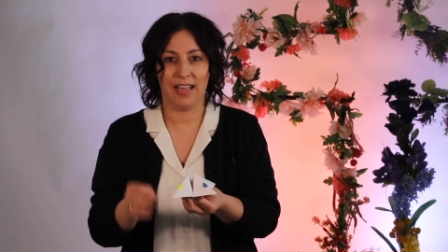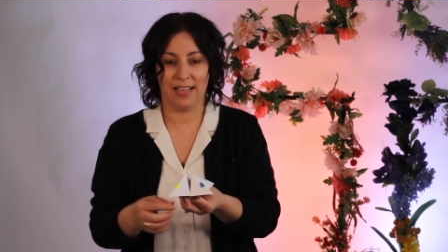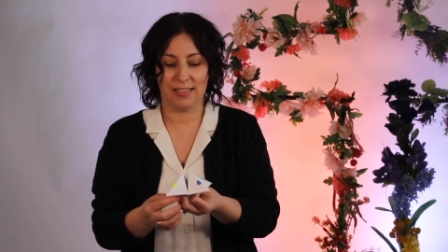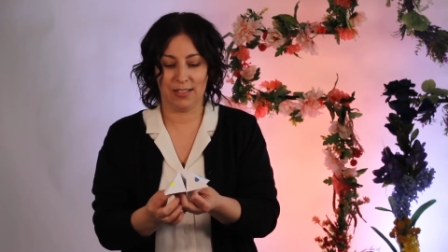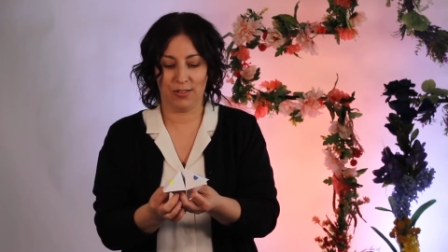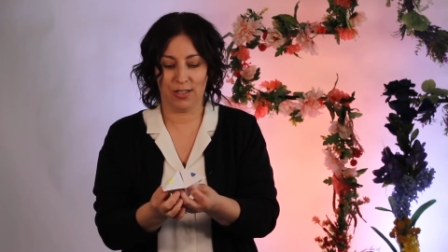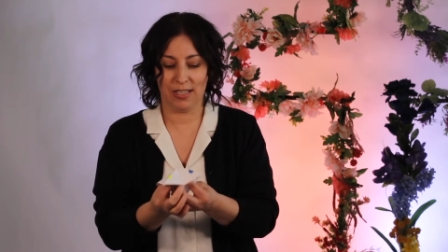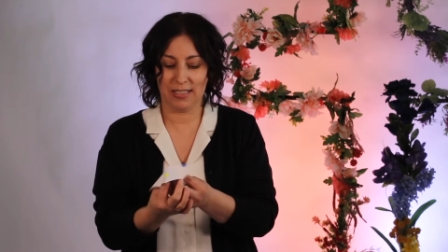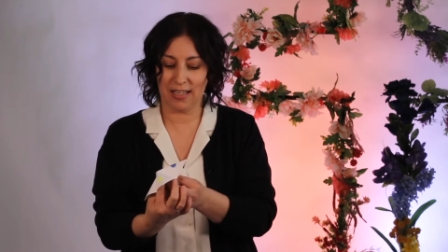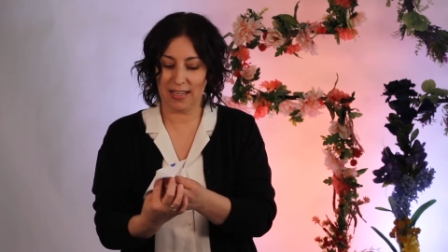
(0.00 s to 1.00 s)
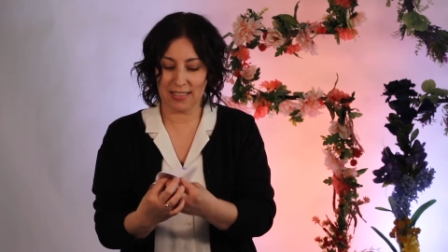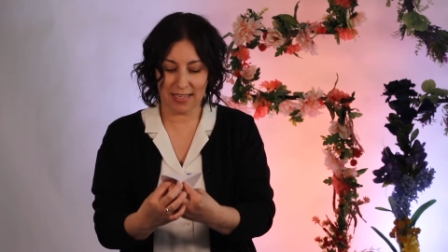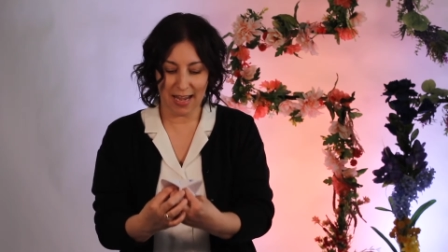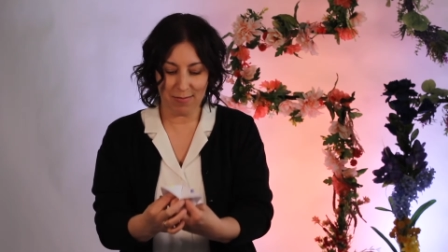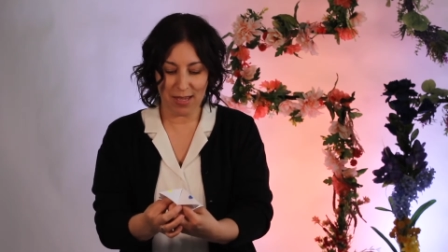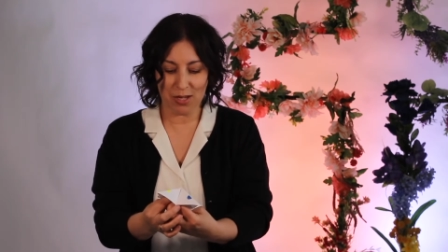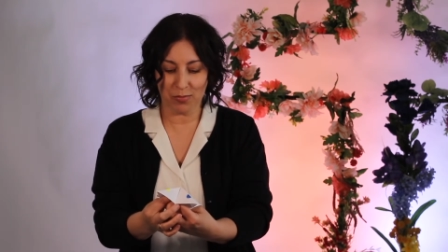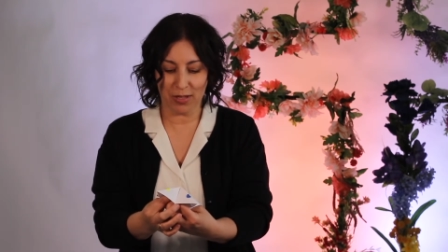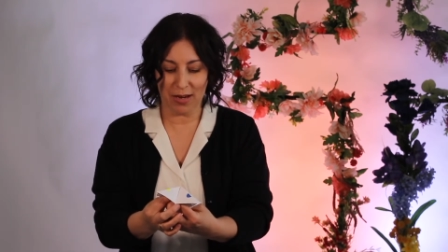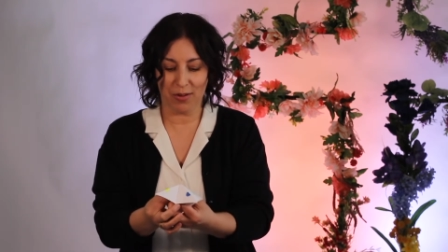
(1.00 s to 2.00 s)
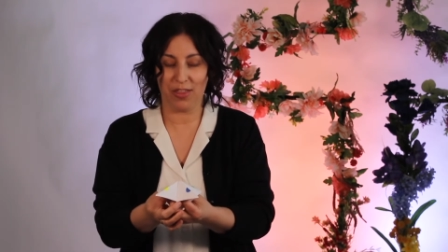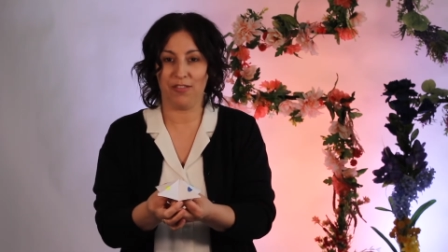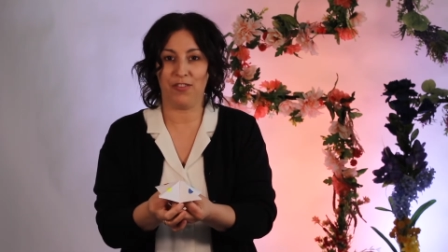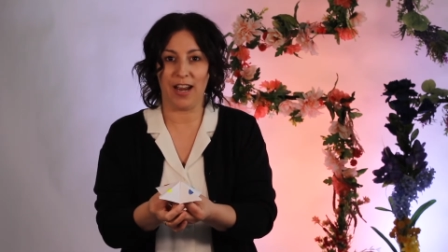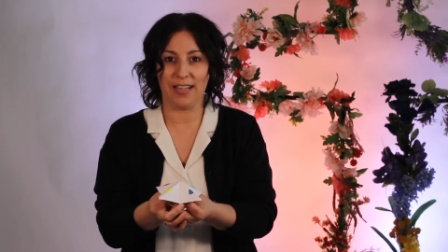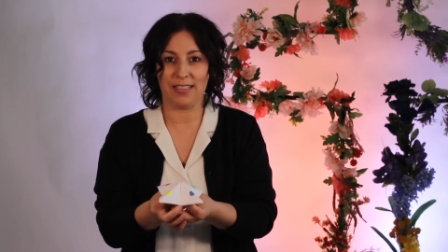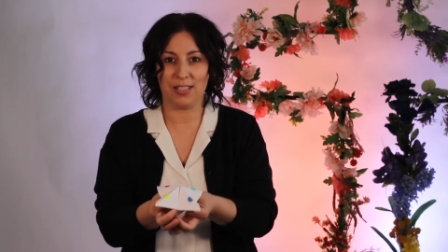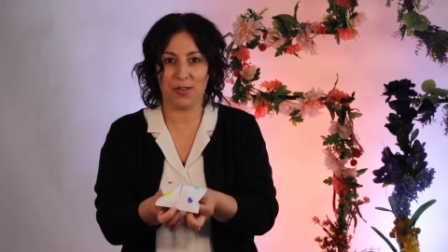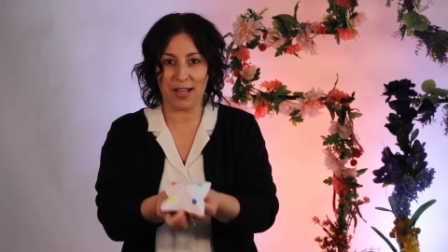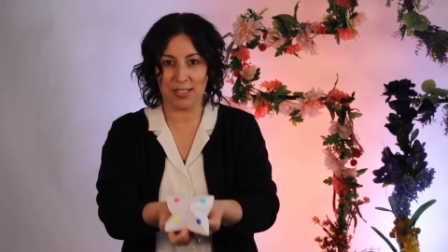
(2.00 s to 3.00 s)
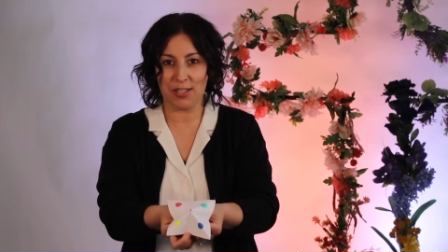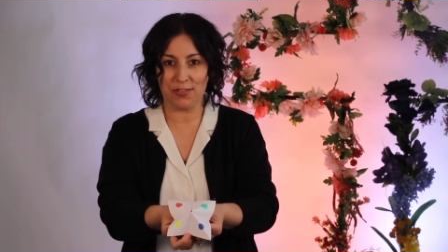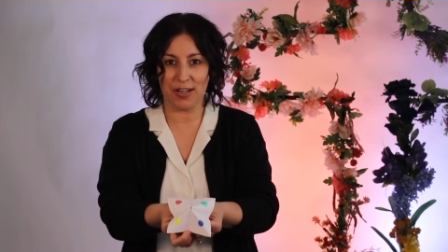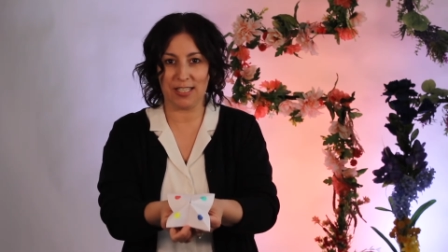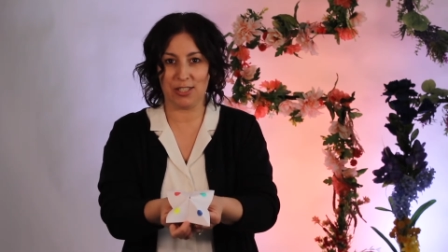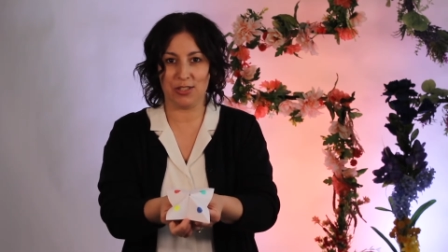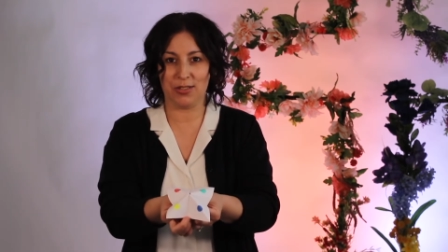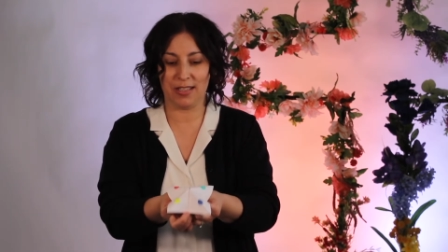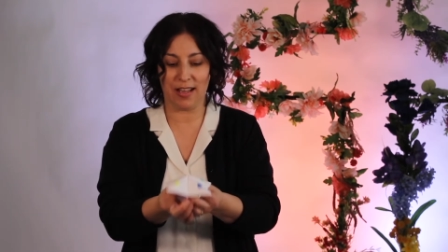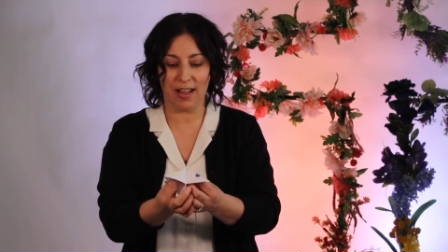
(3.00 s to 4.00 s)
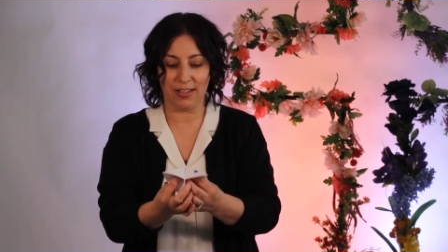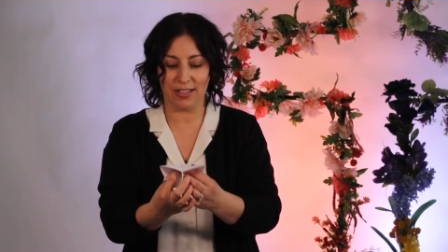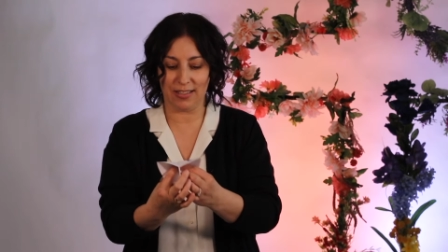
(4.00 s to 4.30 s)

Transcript: And so it's a, it's a game that you play with a friend. So you ask your friend to choose a color.